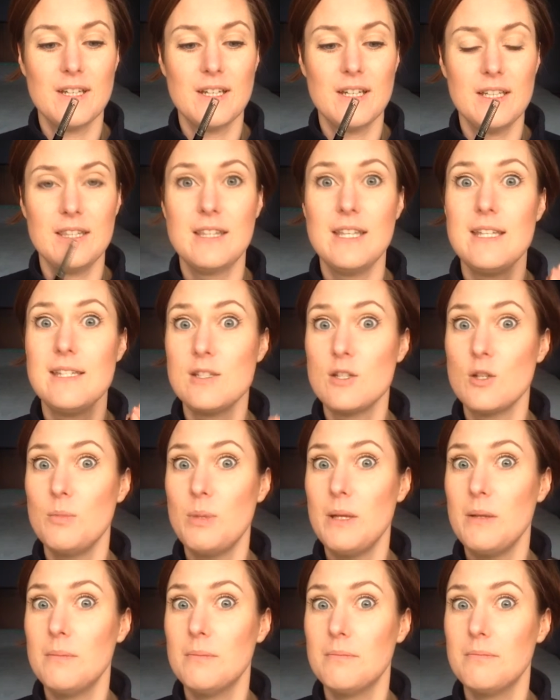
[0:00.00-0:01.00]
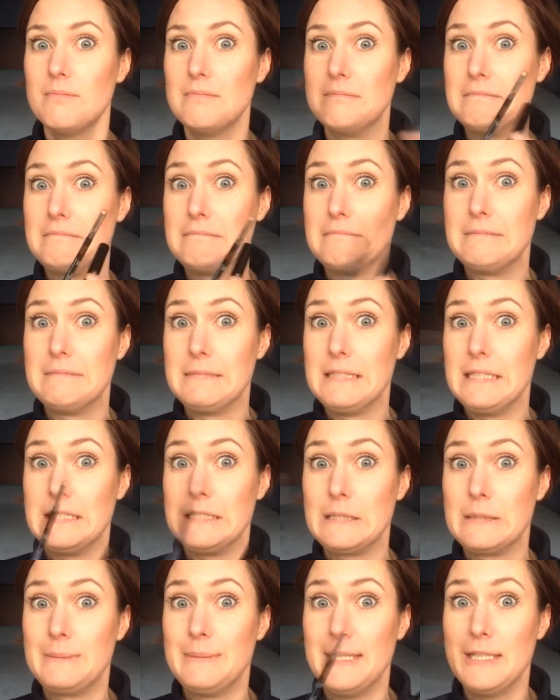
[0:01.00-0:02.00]
these could be
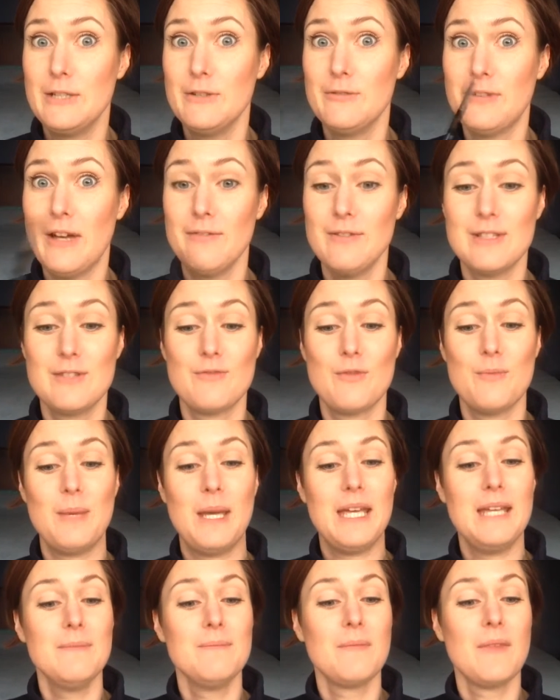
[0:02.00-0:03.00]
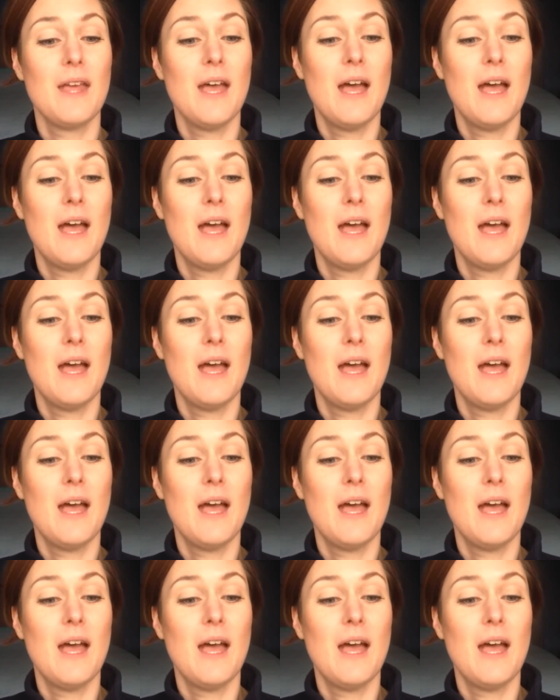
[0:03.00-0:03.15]
new favorites for me.